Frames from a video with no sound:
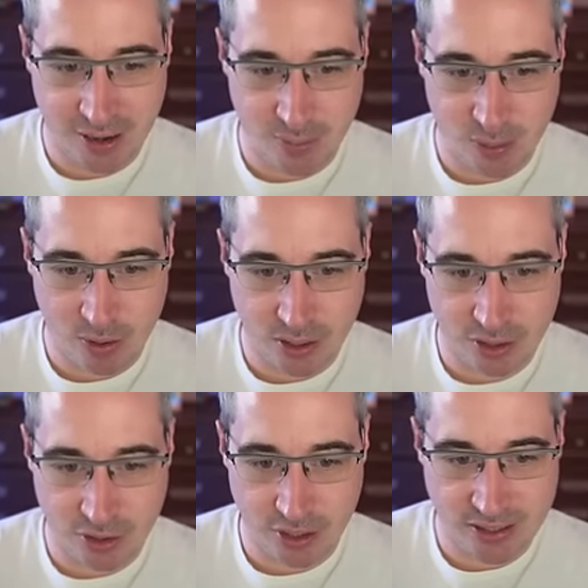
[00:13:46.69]
And we want
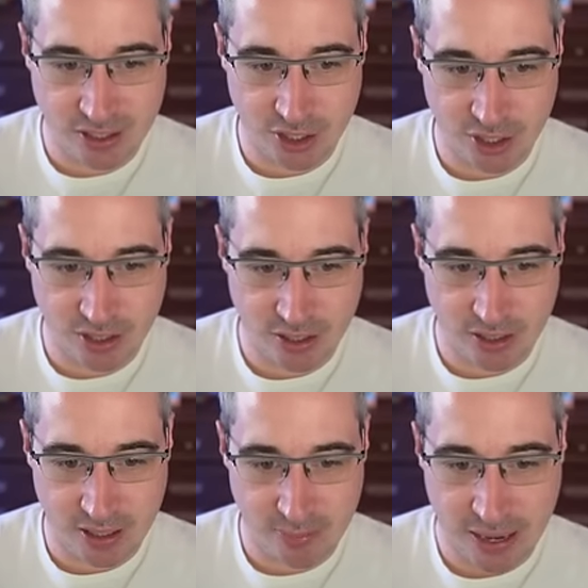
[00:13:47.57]
to
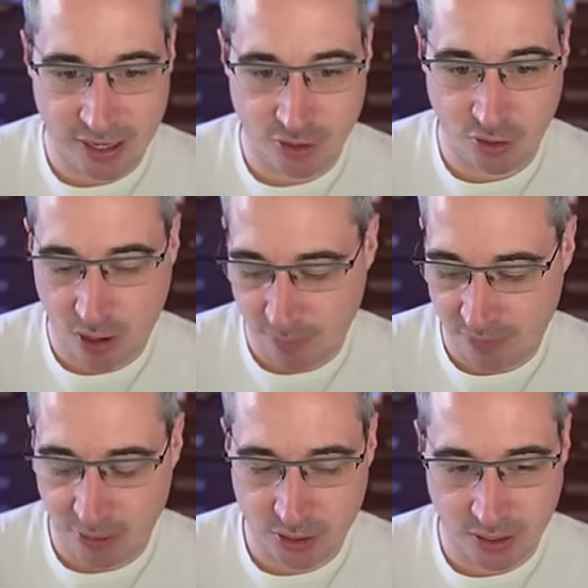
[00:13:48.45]
transition the
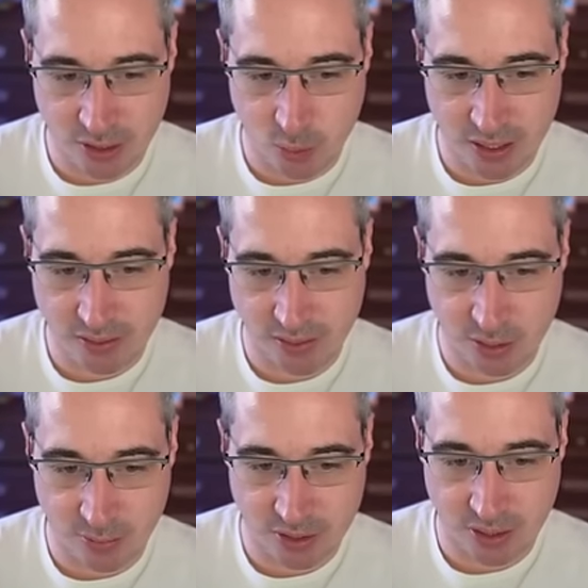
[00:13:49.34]
backdrop filter as well.
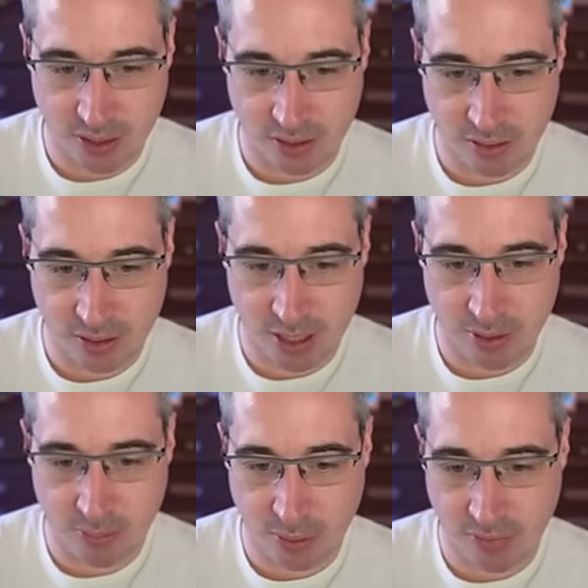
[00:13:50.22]
So I'm just going to
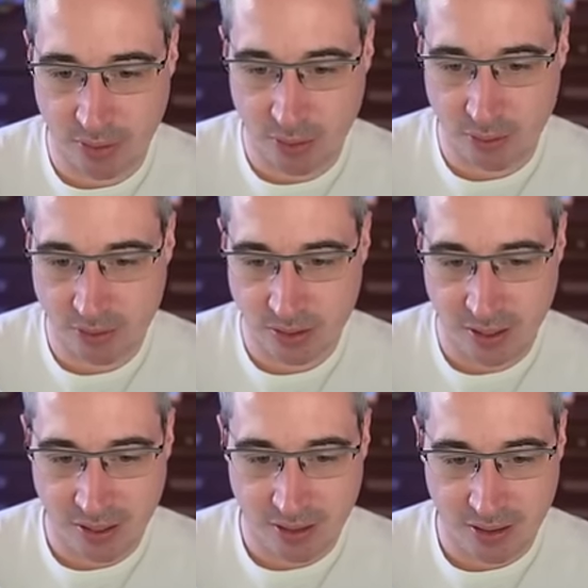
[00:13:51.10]
come on both of
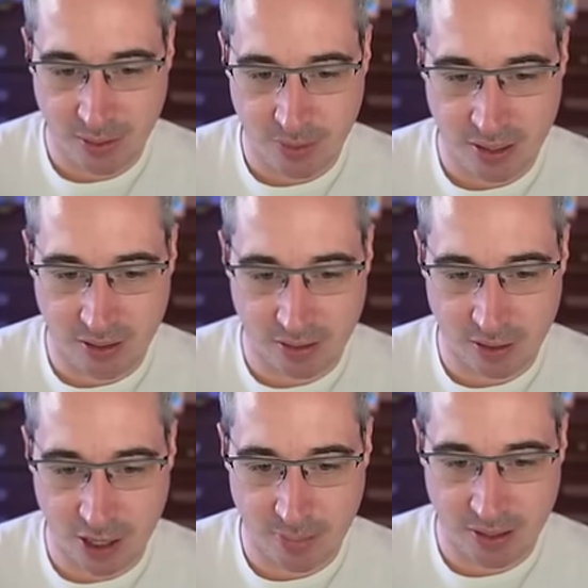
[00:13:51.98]
those. Then we can
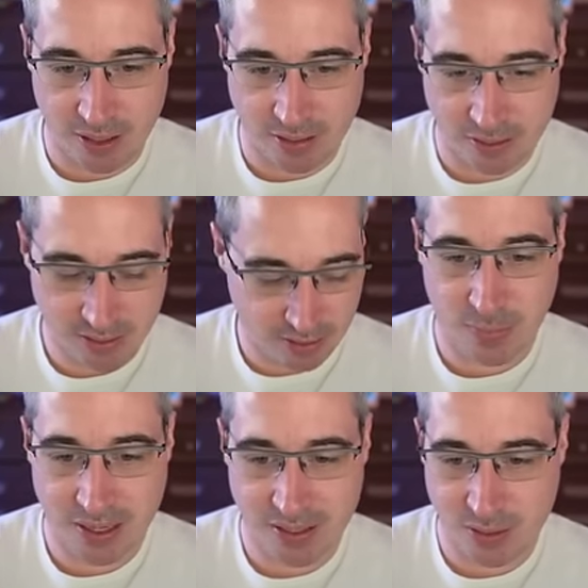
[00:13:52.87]
copy this,
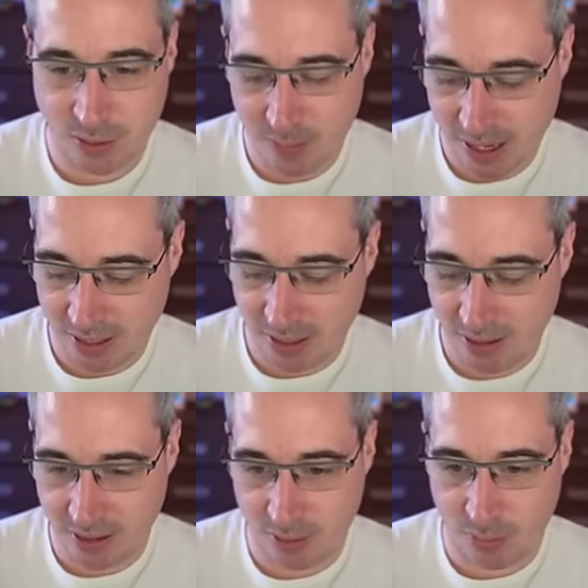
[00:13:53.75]
paste those back
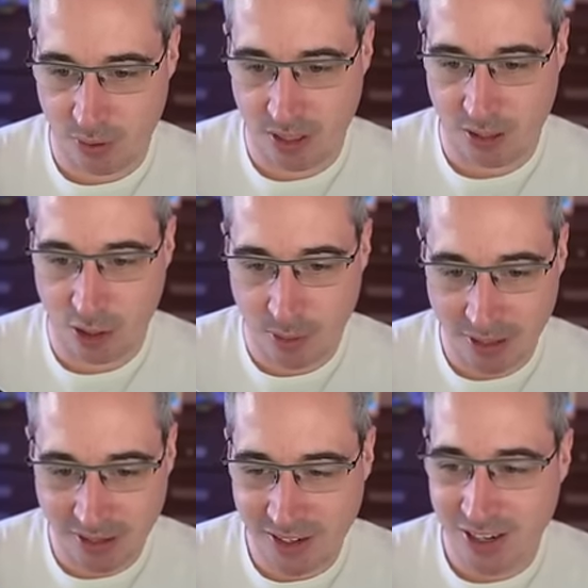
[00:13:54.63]
in, and put a
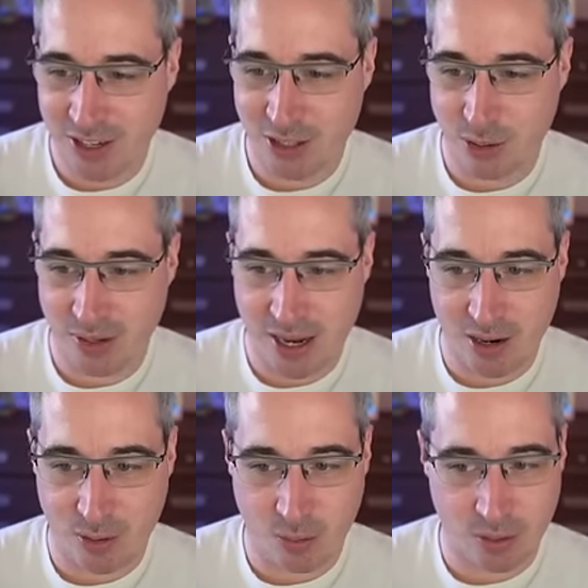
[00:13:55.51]
comma. So
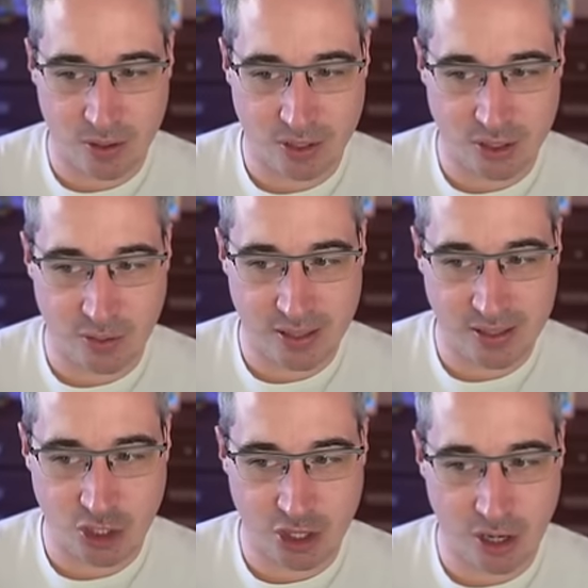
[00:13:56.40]
now we're just
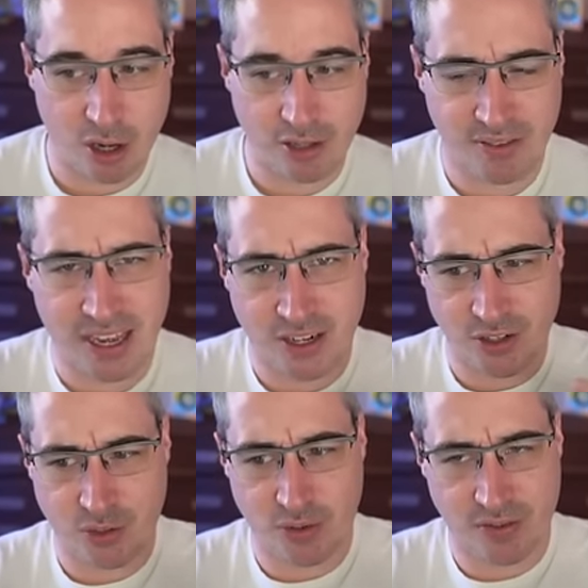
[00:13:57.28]
transitioning all of that, and
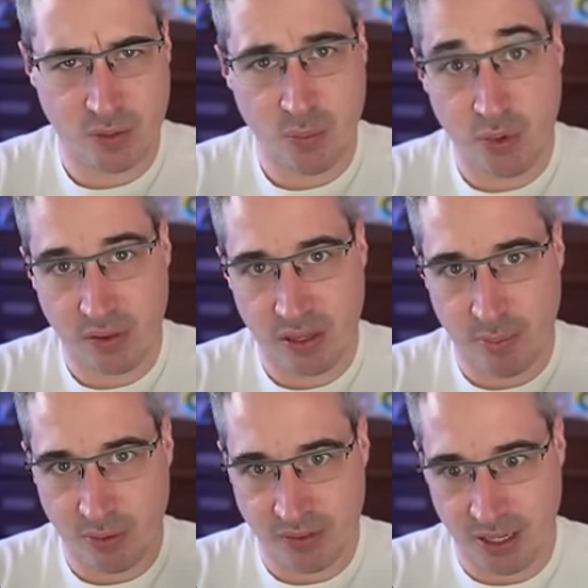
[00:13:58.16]
it just sort of smoothly
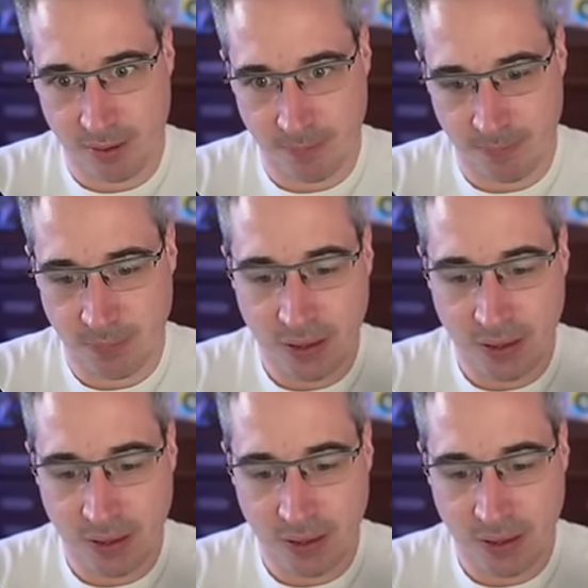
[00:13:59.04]
moves in.